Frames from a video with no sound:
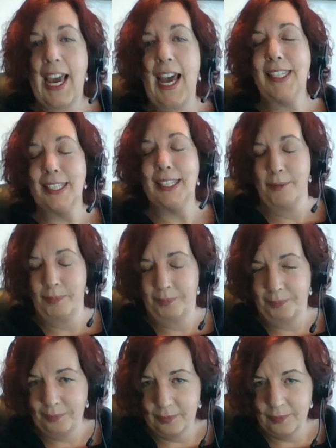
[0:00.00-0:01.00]
Wow.
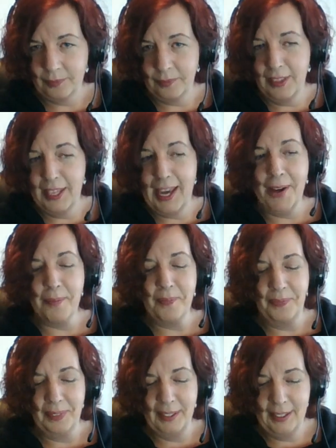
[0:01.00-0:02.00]
Yep.
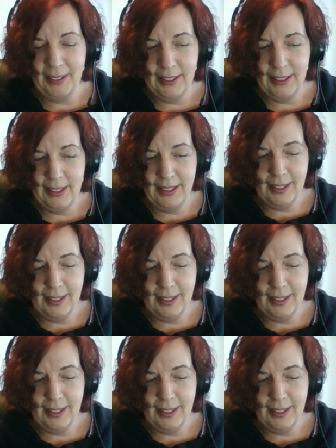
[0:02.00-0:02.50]
What an idiot.